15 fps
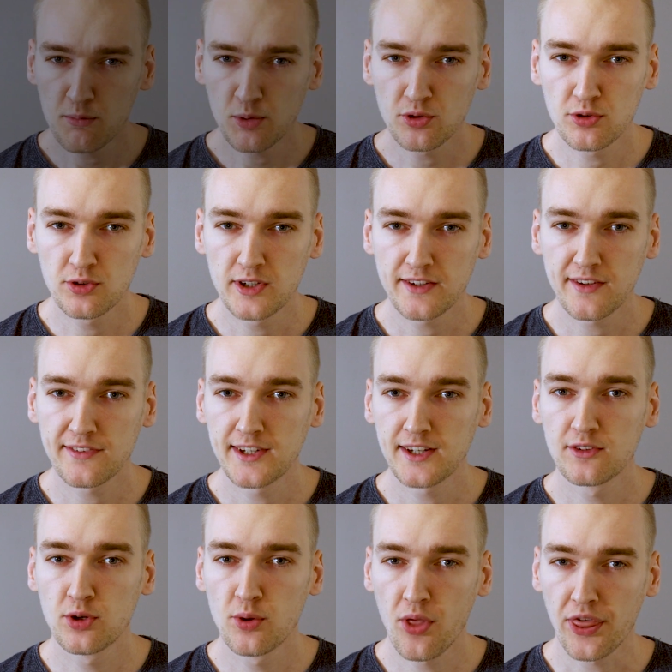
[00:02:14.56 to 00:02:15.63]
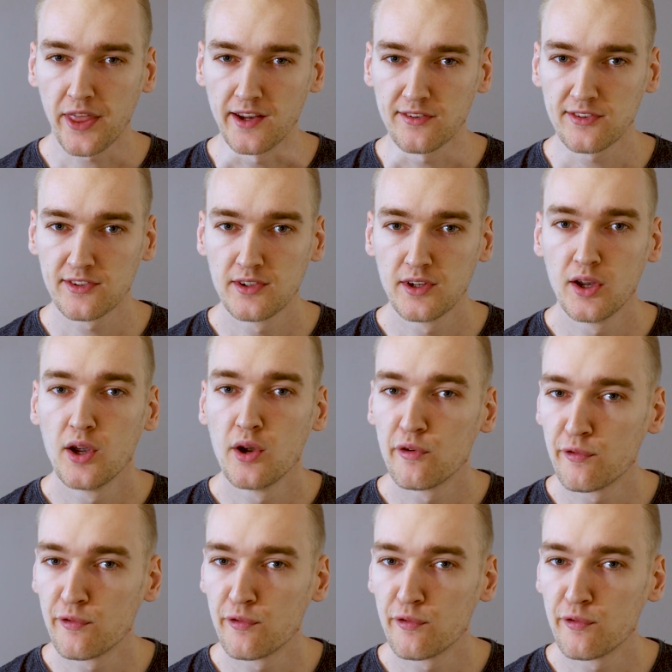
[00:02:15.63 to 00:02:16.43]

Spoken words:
I want you to understand two things.